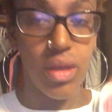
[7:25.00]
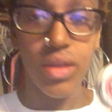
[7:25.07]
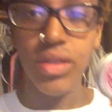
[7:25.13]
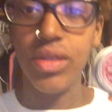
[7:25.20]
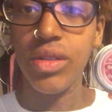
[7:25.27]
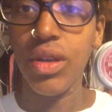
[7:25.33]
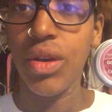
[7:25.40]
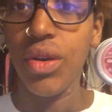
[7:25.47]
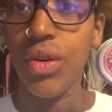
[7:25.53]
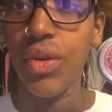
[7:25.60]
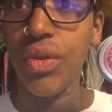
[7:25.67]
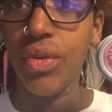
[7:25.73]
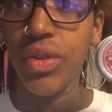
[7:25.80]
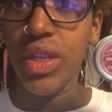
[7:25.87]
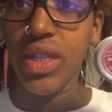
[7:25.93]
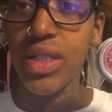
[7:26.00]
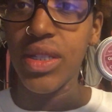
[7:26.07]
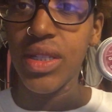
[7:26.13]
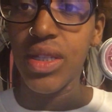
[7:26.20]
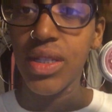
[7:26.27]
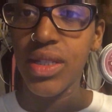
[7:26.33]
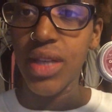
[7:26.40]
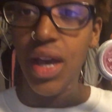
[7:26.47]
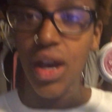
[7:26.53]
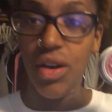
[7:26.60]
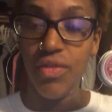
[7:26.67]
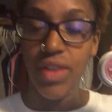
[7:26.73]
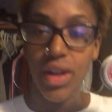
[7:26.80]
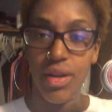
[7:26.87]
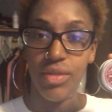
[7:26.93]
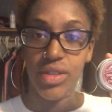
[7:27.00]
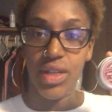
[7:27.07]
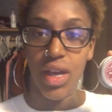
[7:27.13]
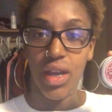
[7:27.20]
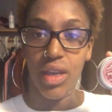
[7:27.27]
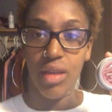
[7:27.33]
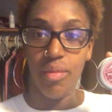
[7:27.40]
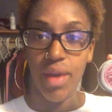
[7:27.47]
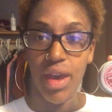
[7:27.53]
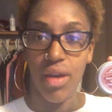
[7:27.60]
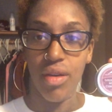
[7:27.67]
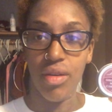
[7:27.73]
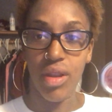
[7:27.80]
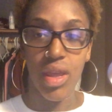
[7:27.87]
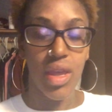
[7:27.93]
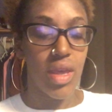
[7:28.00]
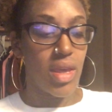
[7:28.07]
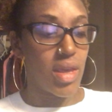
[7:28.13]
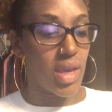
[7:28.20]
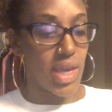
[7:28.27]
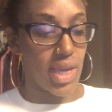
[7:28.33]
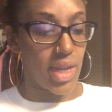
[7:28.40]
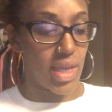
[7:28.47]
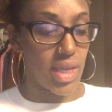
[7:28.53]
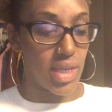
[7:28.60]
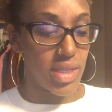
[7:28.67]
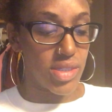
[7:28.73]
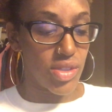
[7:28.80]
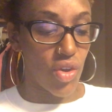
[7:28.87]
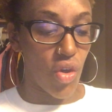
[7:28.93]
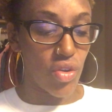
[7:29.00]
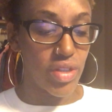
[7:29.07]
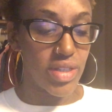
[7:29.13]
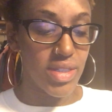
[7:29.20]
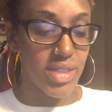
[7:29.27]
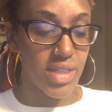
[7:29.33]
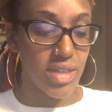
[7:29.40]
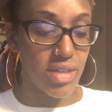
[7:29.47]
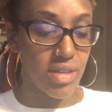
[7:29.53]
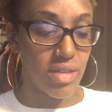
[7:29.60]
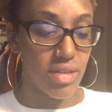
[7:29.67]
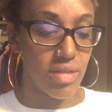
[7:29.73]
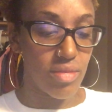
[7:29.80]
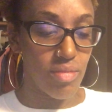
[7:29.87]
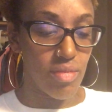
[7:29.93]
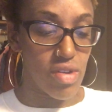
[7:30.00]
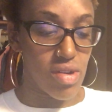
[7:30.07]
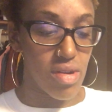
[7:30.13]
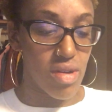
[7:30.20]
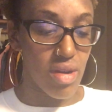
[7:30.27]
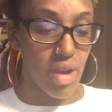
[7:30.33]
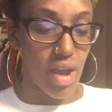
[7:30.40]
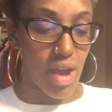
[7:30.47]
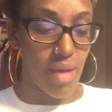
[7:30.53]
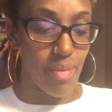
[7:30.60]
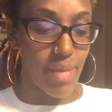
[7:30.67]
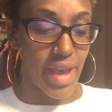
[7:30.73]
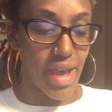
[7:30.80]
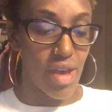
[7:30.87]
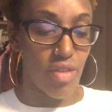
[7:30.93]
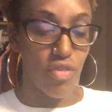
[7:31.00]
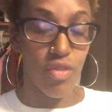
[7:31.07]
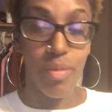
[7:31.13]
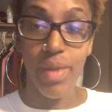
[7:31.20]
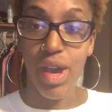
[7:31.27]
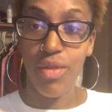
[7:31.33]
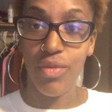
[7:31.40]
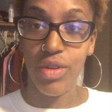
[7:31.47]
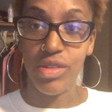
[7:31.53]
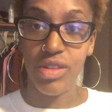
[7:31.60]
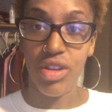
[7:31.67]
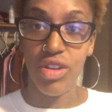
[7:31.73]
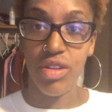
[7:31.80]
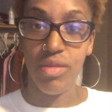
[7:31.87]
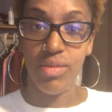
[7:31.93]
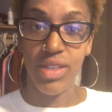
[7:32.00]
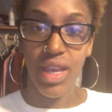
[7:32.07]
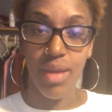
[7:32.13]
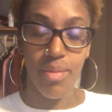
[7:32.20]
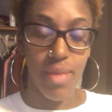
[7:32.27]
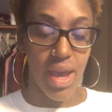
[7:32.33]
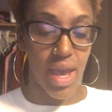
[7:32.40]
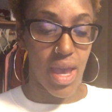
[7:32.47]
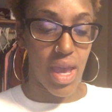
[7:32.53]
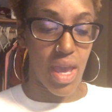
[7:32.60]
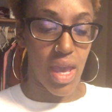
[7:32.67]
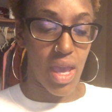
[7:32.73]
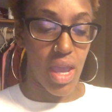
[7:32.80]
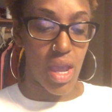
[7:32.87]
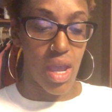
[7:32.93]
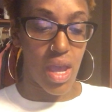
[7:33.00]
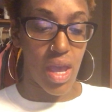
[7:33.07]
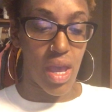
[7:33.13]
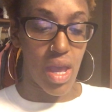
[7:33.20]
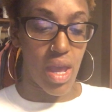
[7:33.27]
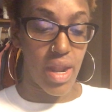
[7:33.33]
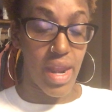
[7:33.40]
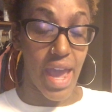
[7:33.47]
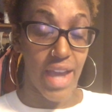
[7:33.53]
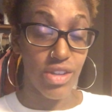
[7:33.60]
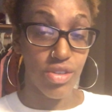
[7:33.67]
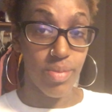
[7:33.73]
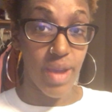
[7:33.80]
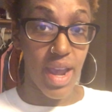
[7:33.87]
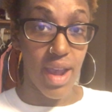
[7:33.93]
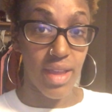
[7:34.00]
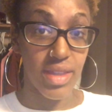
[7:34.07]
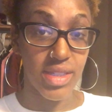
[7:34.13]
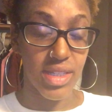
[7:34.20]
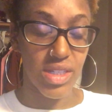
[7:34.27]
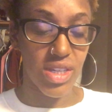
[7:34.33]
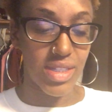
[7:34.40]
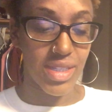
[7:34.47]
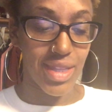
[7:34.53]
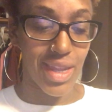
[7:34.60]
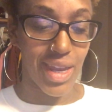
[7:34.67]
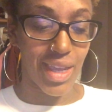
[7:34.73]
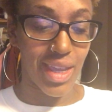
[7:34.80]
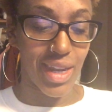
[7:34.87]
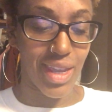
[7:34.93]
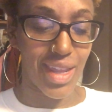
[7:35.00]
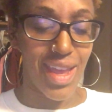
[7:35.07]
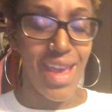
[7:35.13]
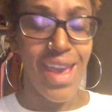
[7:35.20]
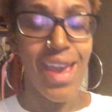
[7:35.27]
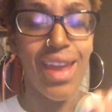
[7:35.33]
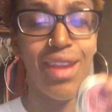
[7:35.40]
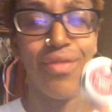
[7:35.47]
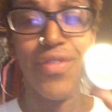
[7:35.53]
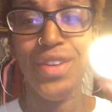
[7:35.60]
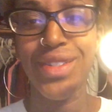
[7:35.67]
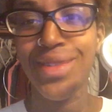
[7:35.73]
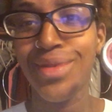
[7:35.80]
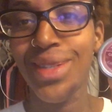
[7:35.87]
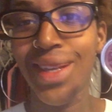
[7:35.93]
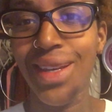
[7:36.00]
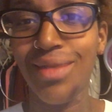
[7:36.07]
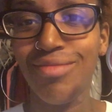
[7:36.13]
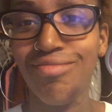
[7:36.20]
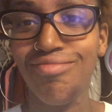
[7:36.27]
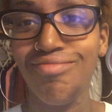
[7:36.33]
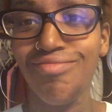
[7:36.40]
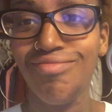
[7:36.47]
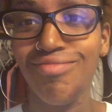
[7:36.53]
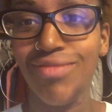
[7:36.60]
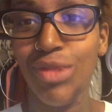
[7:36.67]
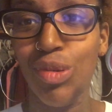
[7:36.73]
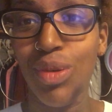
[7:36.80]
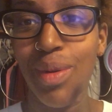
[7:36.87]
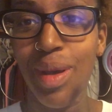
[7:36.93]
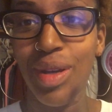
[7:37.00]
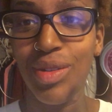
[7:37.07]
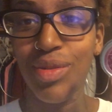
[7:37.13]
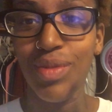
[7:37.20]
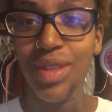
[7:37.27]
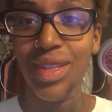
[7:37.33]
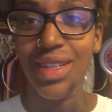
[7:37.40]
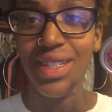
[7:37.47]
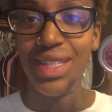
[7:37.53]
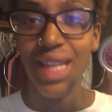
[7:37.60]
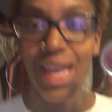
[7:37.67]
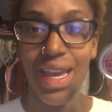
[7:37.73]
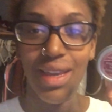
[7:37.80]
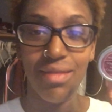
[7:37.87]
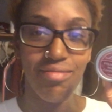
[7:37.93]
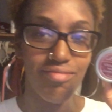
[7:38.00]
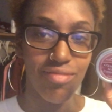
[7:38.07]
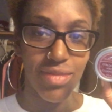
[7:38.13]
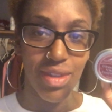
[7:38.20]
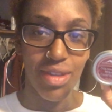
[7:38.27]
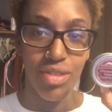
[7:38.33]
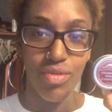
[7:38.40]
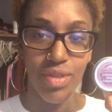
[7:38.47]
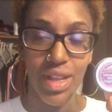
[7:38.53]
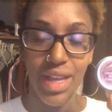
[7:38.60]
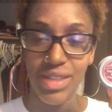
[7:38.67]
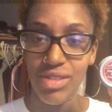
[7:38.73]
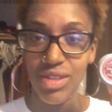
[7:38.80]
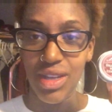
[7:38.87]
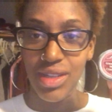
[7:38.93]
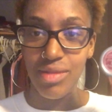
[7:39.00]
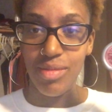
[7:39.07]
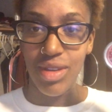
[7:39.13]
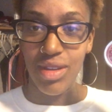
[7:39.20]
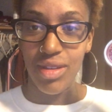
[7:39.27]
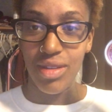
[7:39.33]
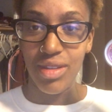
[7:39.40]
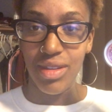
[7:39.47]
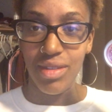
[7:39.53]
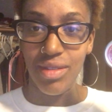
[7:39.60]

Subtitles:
So this is the salve that I was talking about. It is Golden Seal Myrrh Compound from Mountain Rose Herbs, and my naturopath suggested that I get it. And at first I was like, what am I gonna do with this? Like, you realize there's eczema